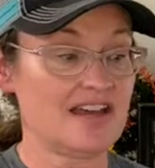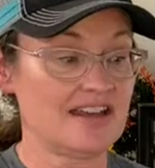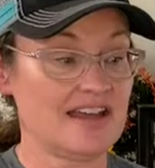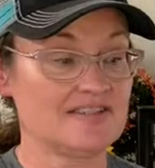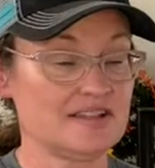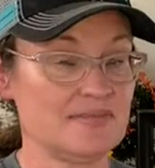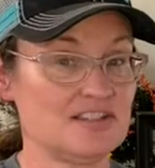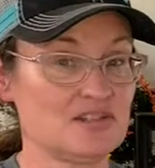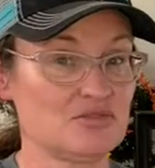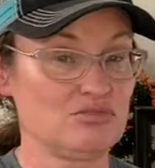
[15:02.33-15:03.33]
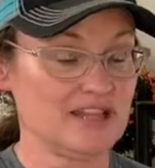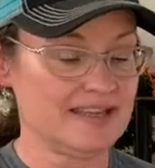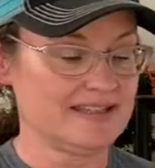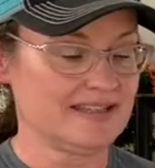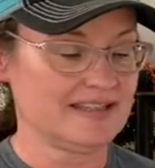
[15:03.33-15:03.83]
got to have something to
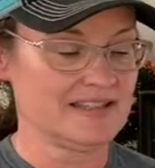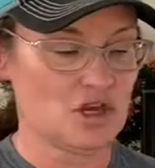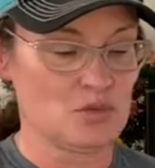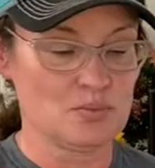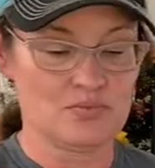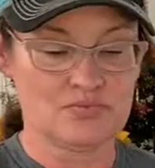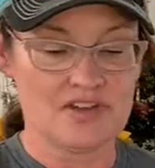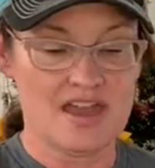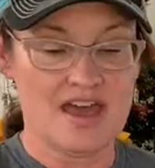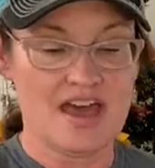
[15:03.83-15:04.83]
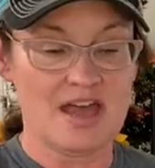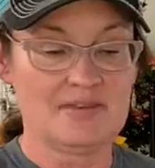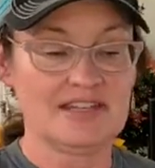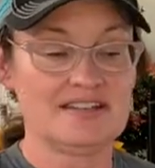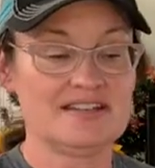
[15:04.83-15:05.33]
replace it. So I'm
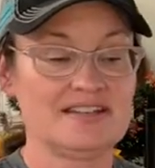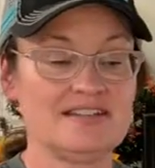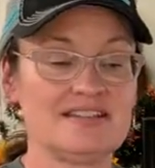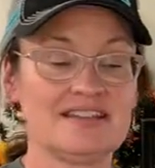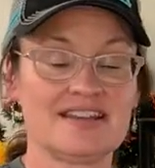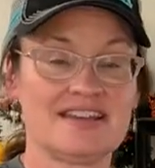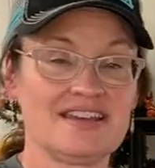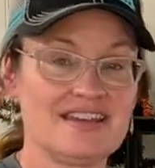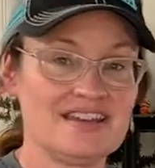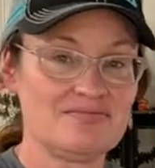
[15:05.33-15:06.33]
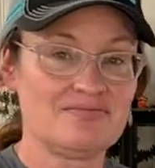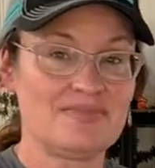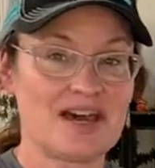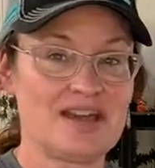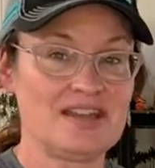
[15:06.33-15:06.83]
getting
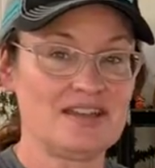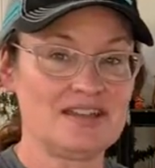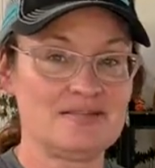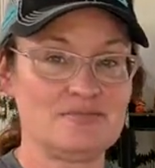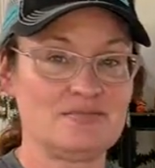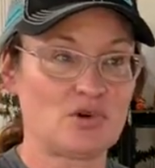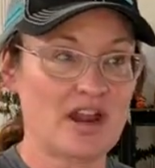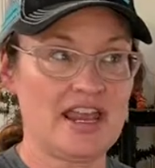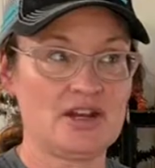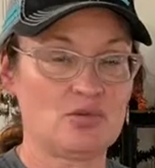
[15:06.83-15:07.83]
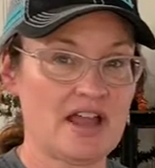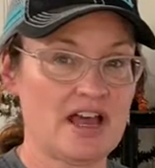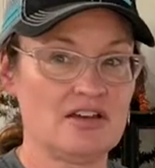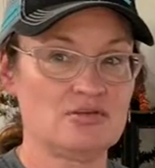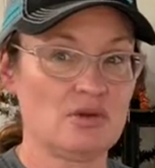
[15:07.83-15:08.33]
my brain
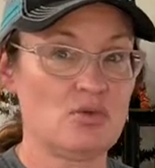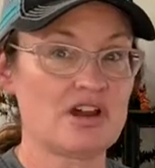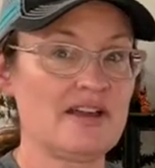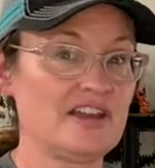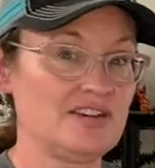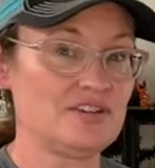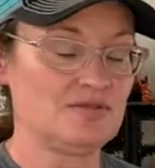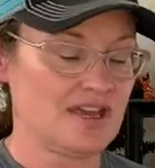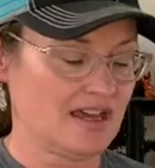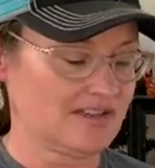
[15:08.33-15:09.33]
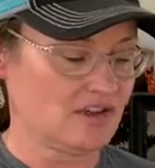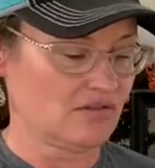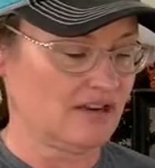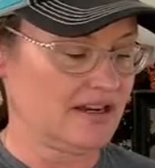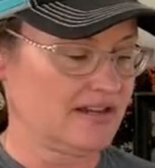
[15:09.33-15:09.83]
around, well, what am I going to do next
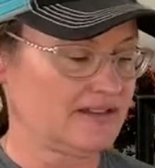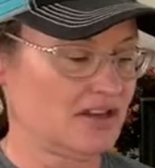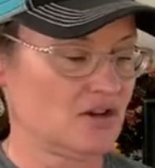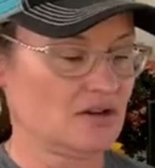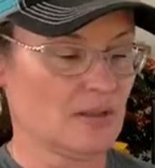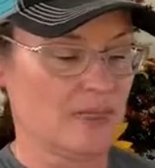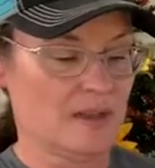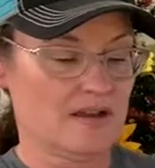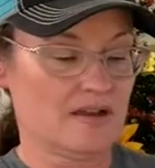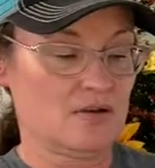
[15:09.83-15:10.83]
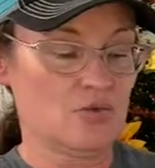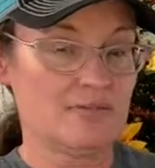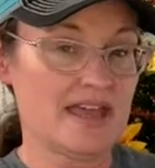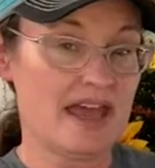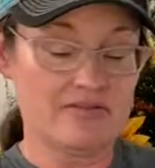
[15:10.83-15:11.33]
already? So we
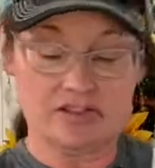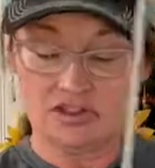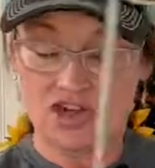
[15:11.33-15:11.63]
may have a little